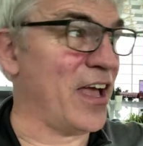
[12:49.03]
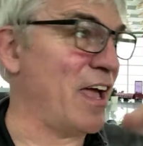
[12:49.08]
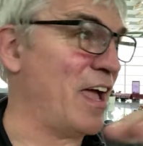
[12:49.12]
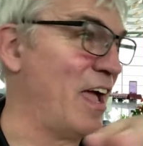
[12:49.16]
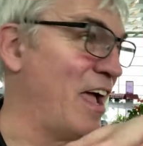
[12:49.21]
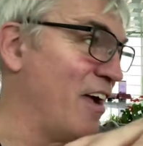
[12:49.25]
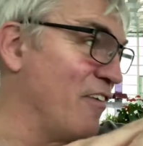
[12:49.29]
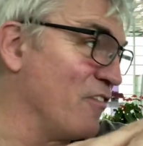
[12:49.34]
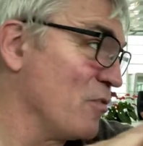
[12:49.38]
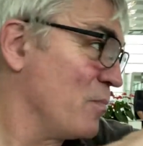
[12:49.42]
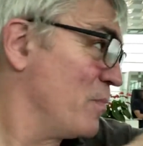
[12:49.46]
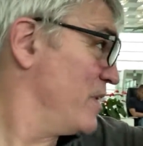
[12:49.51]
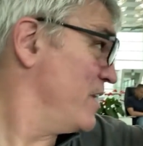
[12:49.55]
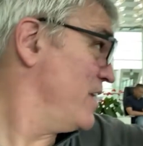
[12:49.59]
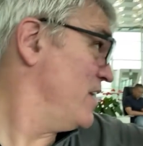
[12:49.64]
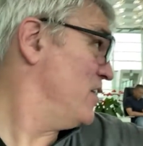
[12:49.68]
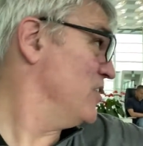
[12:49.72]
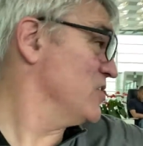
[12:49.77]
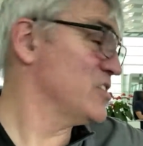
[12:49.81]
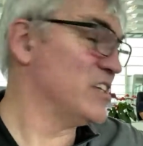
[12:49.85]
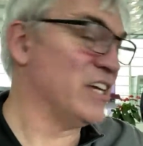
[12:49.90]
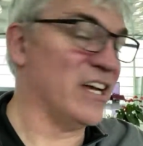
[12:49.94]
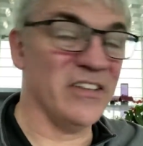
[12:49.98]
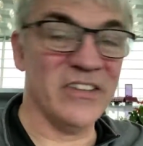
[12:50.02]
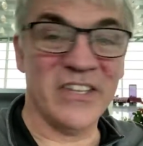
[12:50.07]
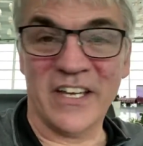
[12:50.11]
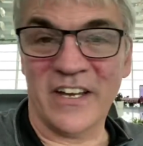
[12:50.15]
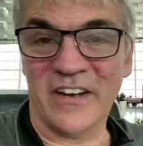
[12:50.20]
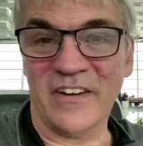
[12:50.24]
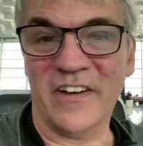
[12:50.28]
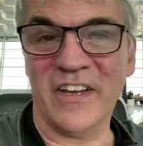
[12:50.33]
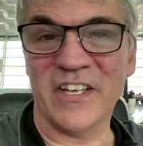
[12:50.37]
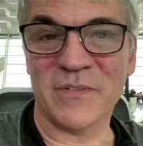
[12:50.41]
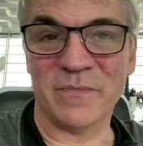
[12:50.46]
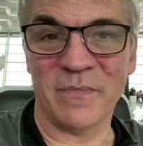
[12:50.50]
Everybody else out
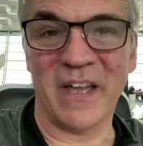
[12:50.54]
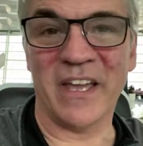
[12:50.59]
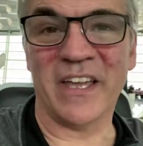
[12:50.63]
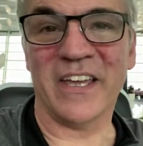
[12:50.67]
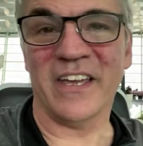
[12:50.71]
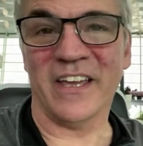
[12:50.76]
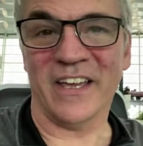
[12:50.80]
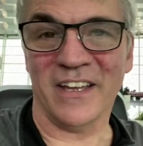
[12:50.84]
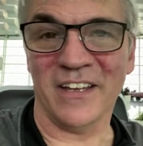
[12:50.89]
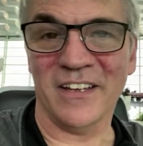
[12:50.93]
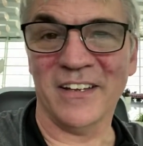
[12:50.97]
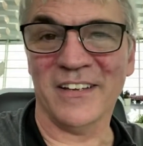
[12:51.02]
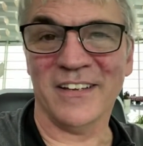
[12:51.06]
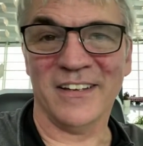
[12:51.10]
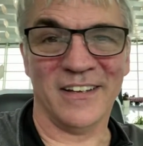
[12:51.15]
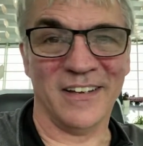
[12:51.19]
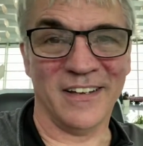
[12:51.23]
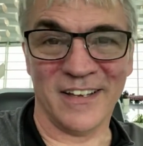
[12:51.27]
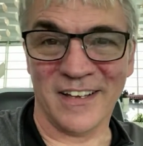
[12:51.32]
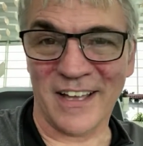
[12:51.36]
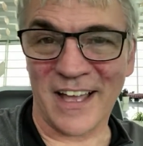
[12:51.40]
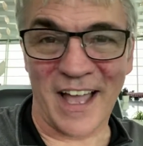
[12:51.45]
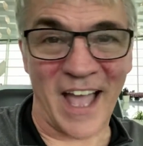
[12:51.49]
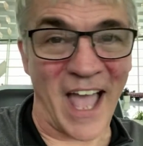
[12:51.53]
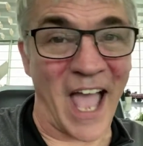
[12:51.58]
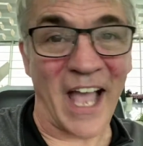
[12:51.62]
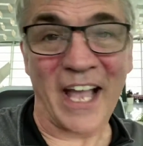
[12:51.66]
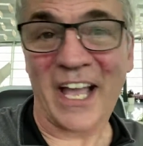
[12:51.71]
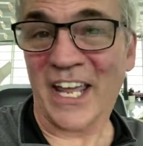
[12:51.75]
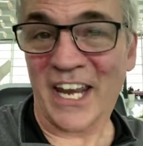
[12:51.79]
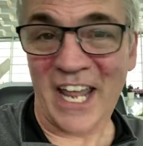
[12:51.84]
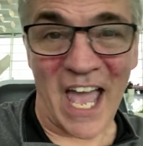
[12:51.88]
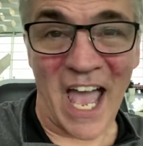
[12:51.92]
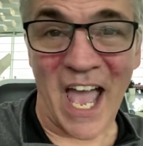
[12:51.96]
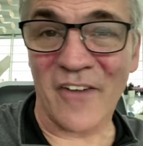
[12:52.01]
there is making
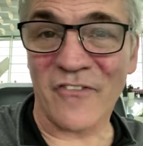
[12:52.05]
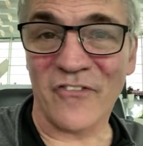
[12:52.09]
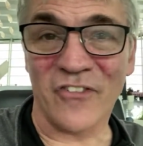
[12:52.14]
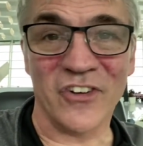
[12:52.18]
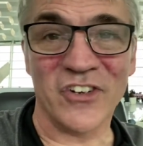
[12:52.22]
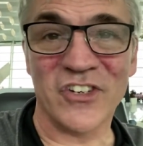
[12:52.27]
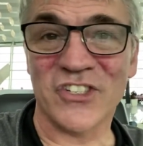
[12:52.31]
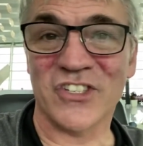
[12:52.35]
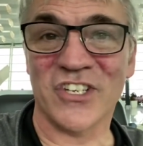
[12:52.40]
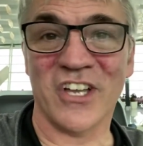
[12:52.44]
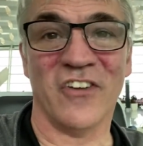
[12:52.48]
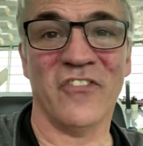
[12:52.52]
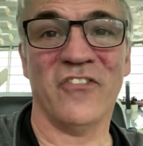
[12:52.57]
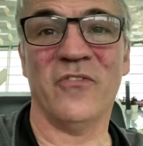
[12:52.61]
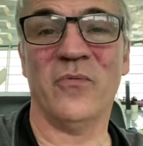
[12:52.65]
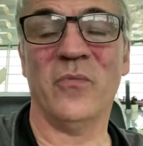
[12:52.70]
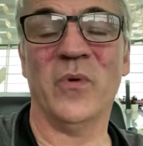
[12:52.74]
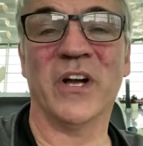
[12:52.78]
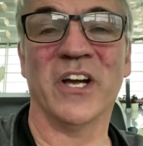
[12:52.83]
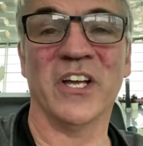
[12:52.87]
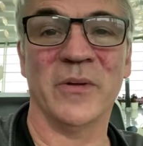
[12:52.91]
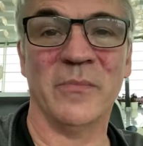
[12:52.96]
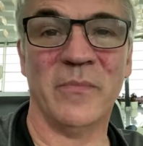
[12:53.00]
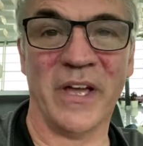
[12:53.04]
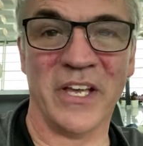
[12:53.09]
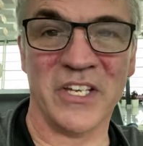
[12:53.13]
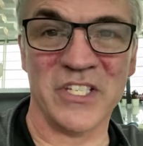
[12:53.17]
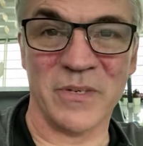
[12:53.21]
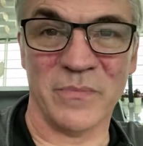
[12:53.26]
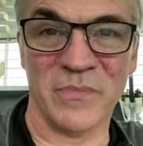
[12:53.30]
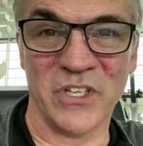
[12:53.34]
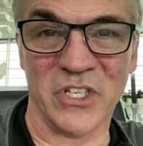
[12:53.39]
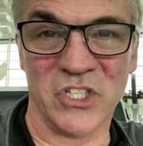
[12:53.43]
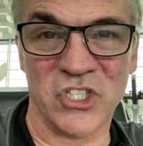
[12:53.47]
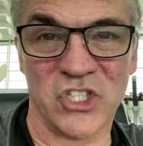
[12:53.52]
kind of average stuff. We're going to make
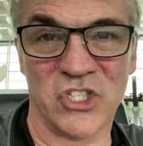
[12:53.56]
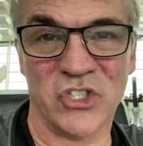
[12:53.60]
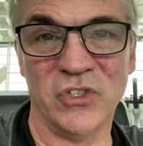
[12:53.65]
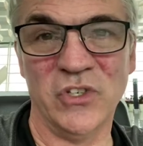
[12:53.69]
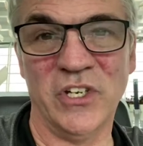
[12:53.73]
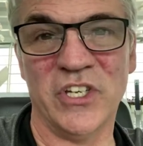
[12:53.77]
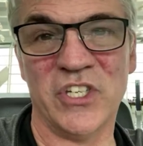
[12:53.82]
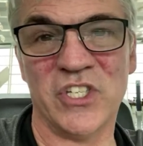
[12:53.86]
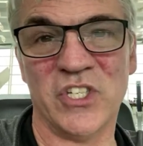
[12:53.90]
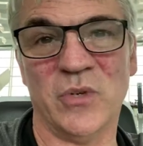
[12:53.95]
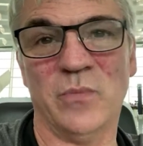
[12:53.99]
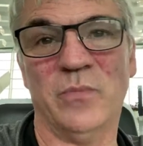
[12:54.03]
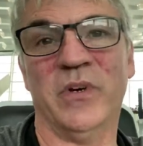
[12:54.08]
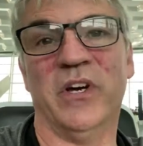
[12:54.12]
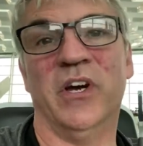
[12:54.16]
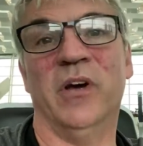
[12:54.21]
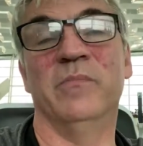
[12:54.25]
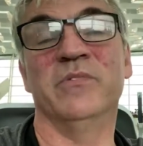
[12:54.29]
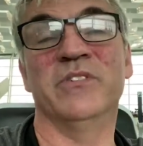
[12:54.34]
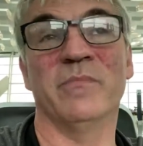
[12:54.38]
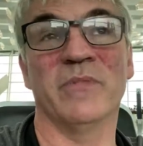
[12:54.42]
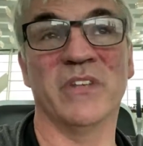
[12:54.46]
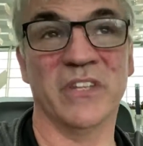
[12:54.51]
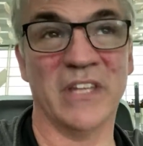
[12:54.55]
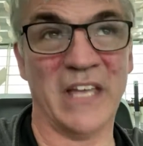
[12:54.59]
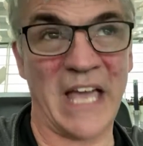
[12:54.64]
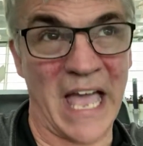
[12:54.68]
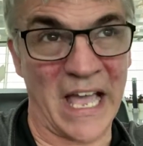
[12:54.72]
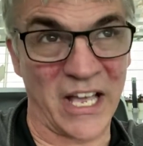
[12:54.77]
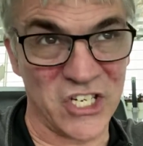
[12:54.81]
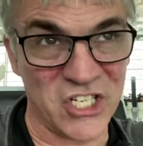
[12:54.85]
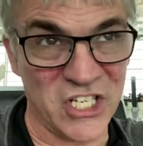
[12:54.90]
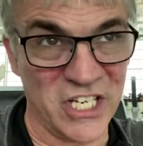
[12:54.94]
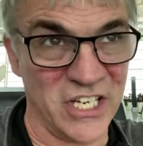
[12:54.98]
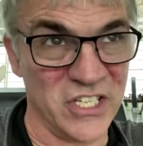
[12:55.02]
something truly superb, something that
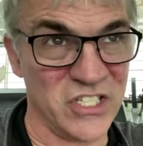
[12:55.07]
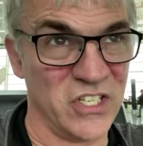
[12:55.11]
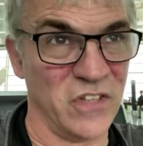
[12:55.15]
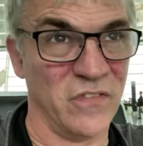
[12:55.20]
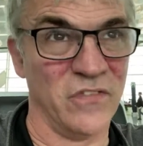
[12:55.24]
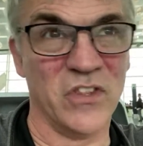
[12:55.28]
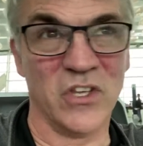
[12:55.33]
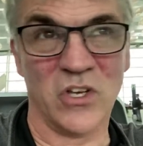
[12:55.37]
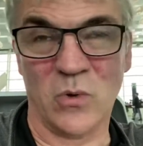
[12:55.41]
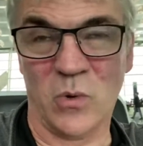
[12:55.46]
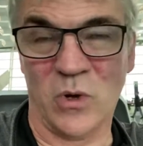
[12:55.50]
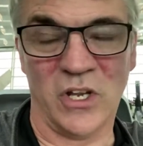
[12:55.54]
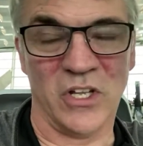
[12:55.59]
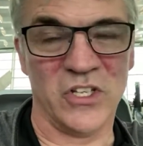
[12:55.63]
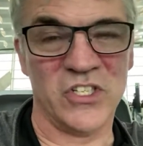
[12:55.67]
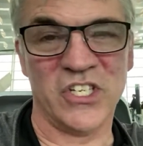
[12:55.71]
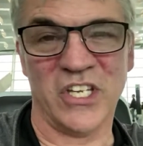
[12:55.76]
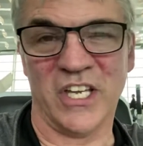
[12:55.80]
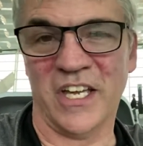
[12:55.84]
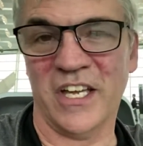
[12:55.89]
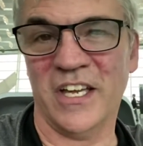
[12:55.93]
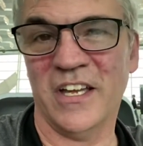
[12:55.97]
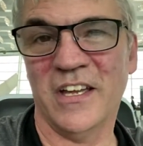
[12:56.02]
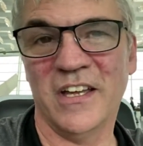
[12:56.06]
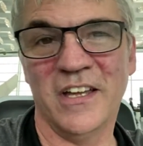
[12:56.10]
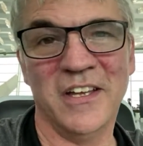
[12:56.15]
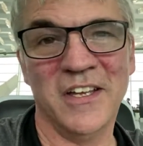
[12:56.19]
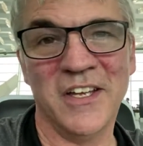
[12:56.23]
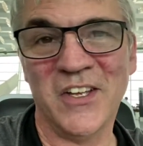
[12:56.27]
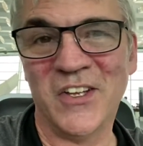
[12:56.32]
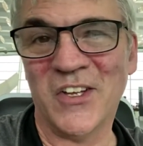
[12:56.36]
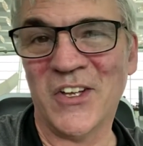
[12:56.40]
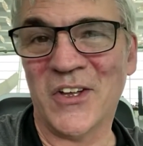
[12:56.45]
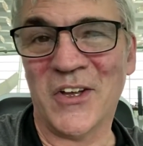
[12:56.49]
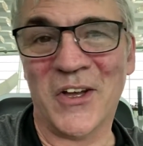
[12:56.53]
actually is of the quality
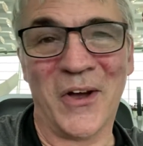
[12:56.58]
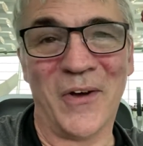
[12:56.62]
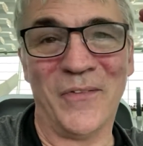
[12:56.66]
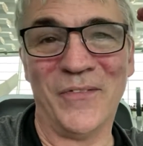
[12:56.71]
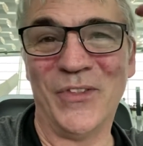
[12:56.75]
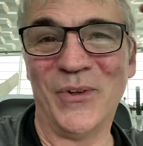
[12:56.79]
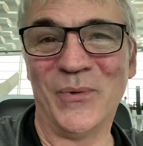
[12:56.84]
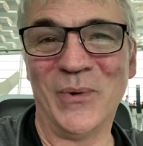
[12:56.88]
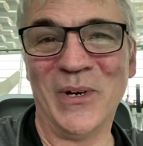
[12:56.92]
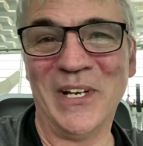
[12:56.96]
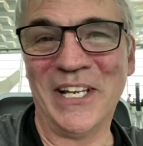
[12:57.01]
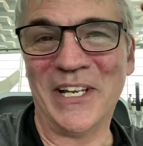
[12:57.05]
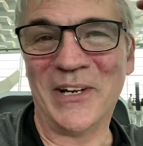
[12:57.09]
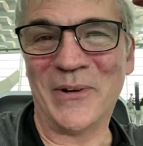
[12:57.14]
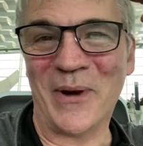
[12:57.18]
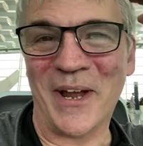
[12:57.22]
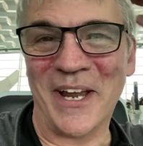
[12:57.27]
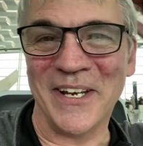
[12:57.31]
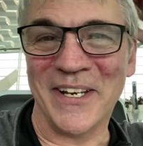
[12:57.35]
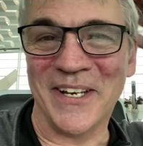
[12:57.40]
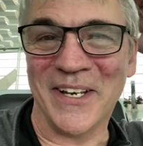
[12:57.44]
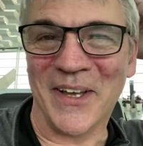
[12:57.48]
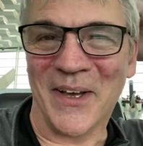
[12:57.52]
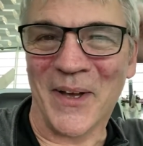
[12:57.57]
of the really great